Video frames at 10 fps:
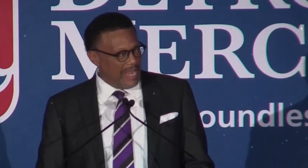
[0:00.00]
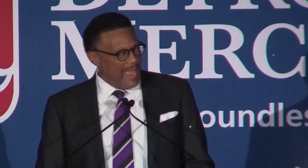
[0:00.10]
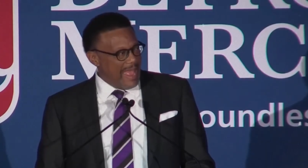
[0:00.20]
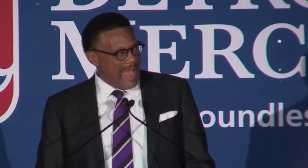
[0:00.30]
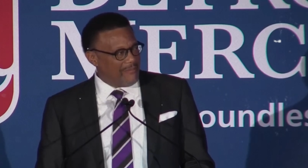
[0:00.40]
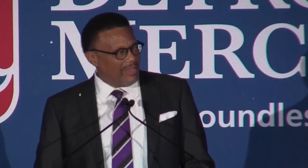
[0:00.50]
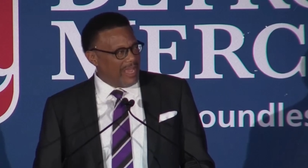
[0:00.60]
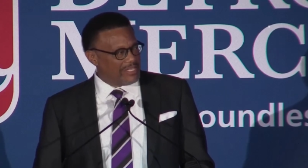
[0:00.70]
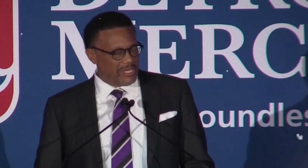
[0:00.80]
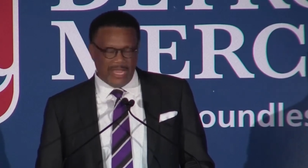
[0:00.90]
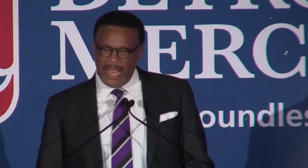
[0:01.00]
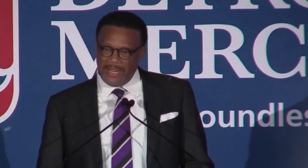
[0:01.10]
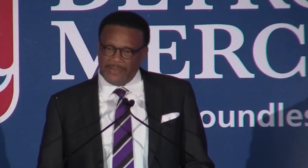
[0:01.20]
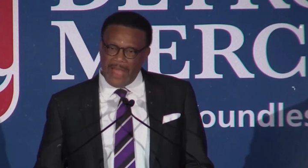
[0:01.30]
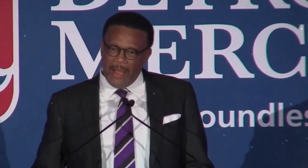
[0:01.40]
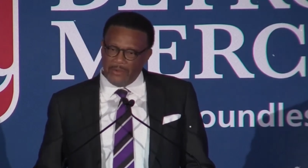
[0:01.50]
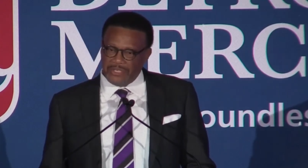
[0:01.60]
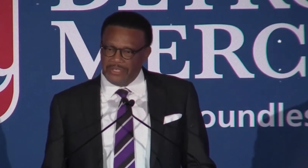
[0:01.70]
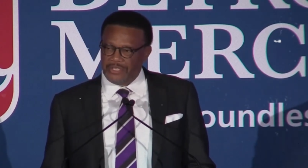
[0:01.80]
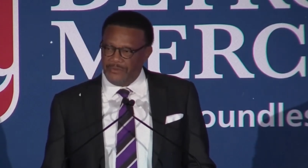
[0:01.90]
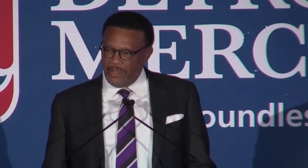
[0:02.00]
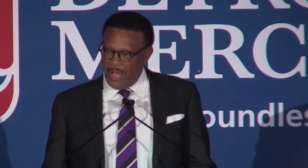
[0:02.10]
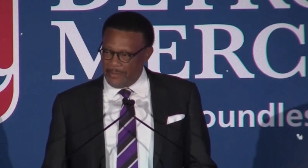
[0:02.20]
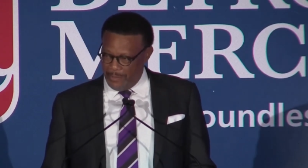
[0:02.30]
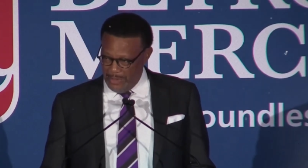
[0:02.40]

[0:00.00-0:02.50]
she once said, "Our love and support runs